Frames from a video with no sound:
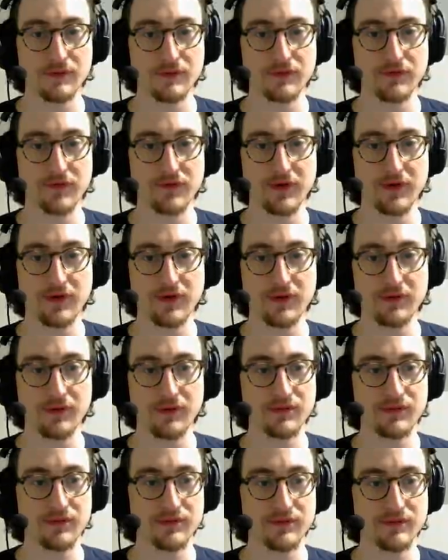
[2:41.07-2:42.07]

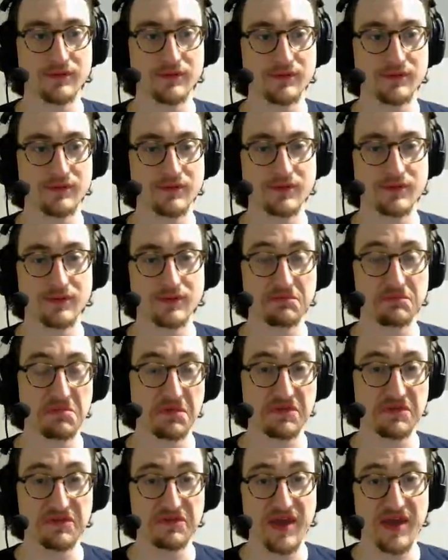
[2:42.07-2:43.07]
So
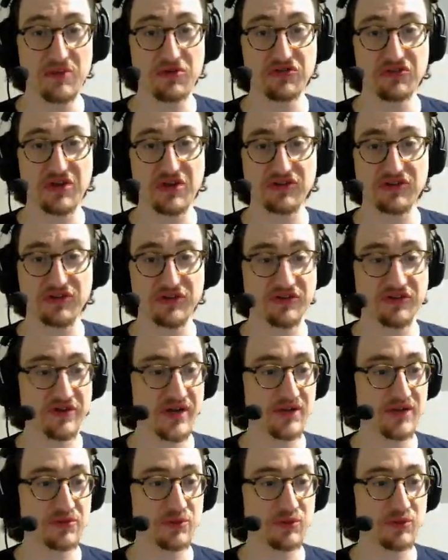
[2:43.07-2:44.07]
damage actually turned
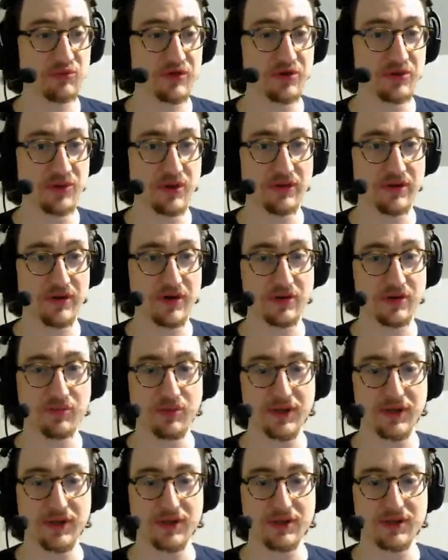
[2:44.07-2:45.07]
out to be pretty well there,
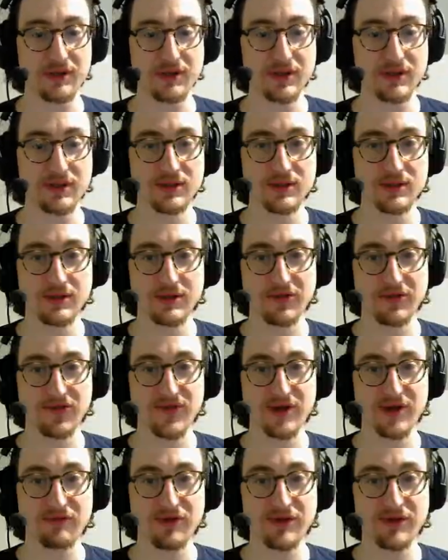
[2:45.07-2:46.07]
but it's
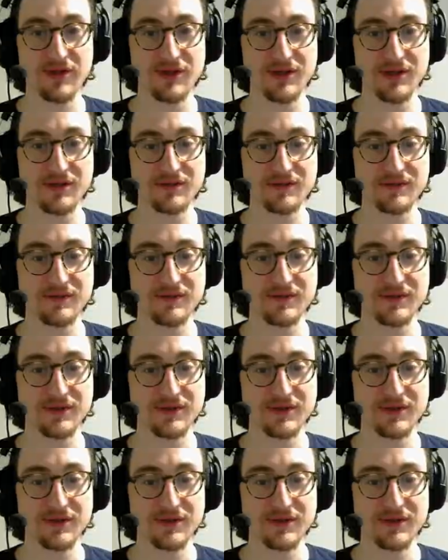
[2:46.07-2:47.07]
not really
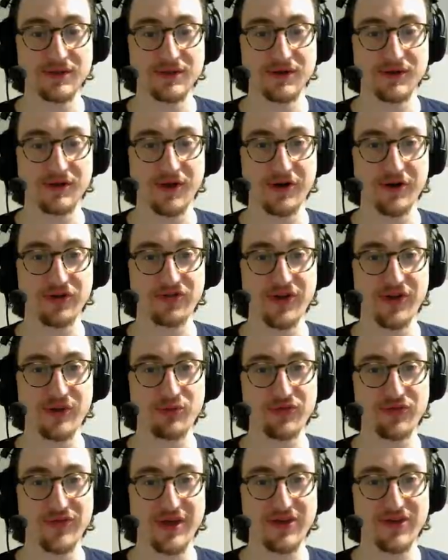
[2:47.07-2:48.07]
a large sample
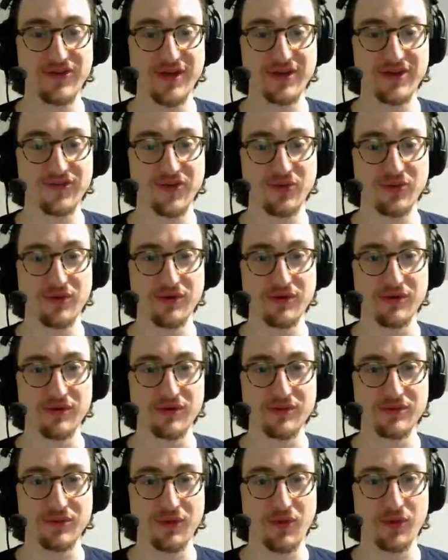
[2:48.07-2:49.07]
size yet, so we'll
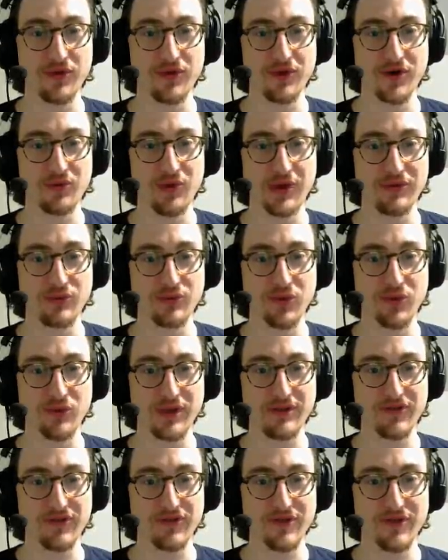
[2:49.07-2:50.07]
hold our breath and we'll wait
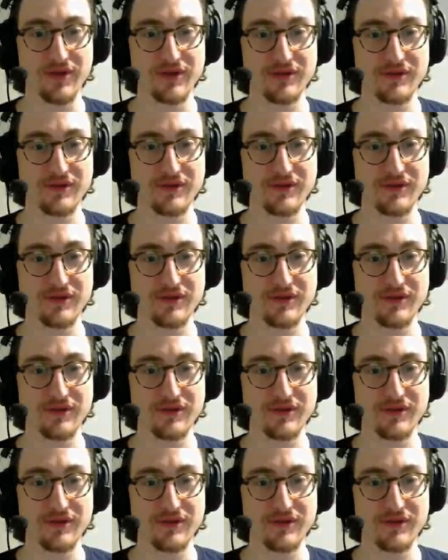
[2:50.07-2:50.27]
and see.